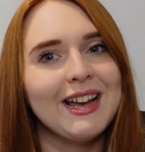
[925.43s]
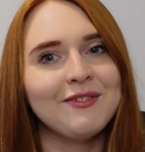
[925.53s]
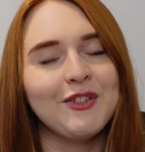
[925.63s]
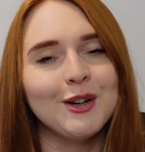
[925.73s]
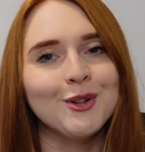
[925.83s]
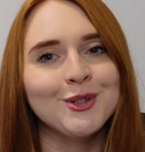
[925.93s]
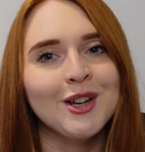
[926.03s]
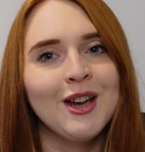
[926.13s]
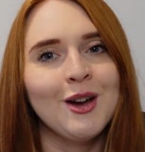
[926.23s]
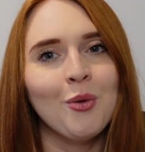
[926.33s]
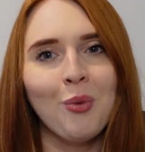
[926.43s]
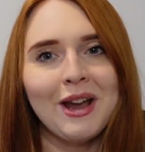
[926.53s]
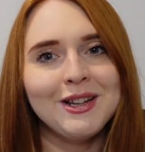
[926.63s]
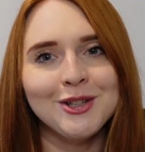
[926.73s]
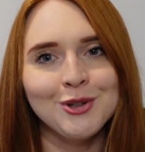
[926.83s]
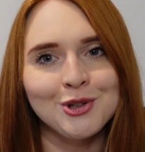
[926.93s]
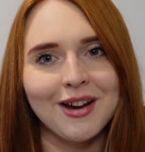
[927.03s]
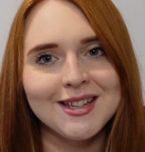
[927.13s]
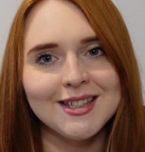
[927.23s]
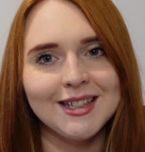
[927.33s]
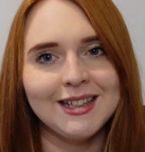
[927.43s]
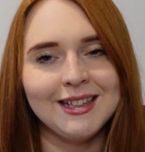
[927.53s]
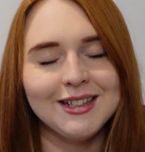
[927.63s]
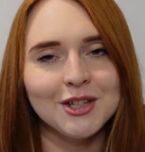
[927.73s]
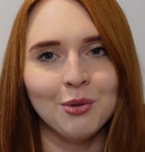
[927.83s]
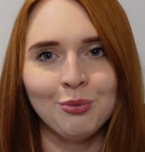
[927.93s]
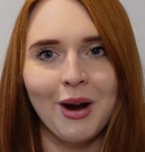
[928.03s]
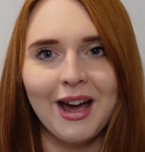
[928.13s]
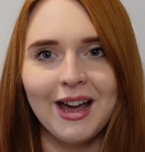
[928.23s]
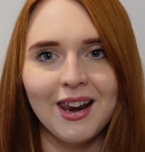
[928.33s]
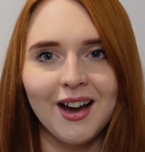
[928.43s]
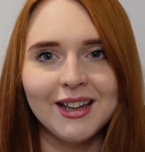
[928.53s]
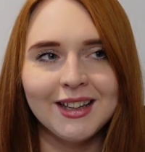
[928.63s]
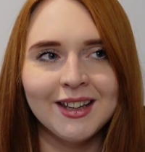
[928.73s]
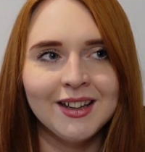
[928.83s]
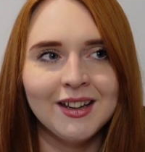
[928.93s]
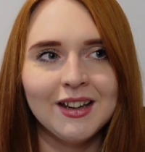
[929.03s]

It feels way too dressy to wear, like,